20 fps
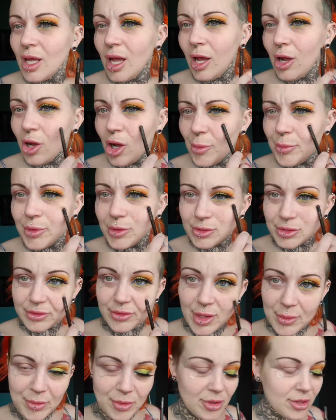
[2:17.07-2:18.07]
I got a bit
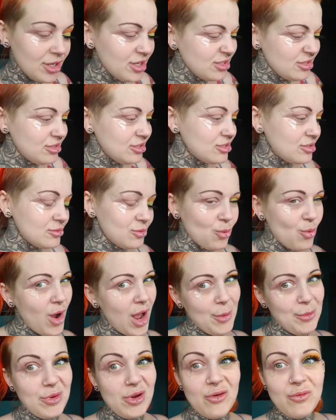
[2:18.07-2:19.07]
under it, but just
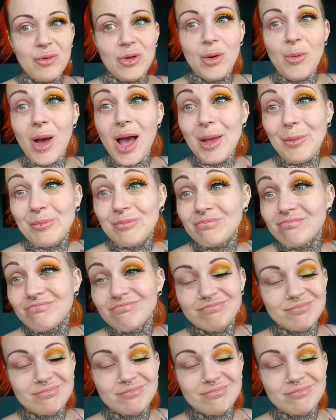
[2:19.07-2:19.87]
wipe it off with a wipe.